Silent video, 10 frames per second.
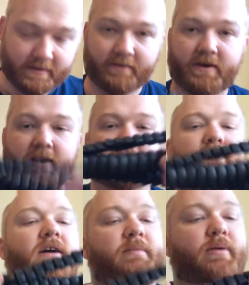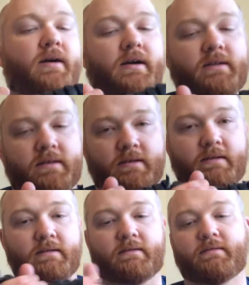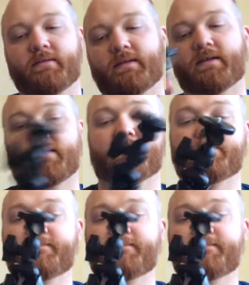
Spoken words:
I've got a tripod. Yeah.